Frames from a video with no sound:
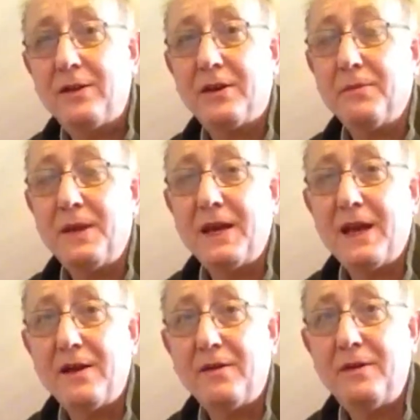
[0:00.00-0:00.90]
Look at me,
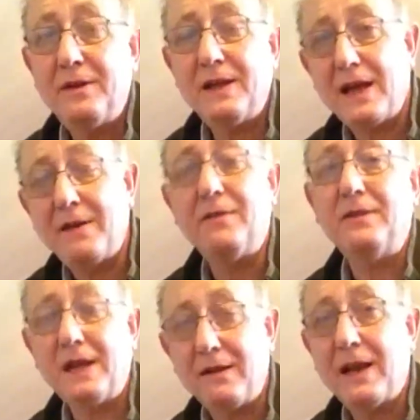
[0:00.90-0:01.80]
how
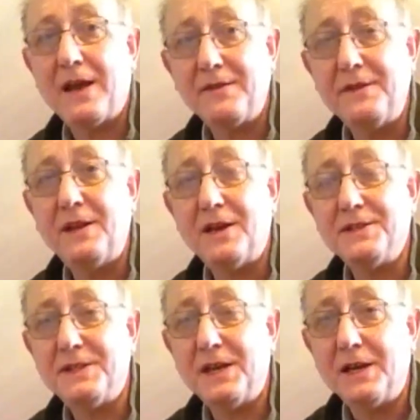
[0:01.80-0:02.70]
loud and
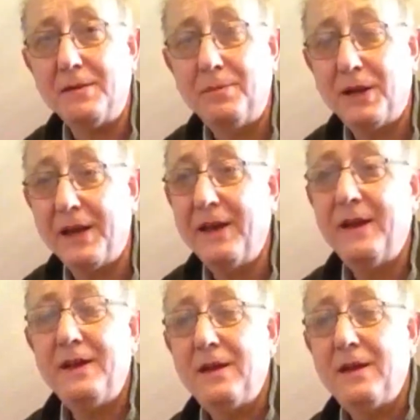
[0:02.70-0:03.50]
nasty I can play.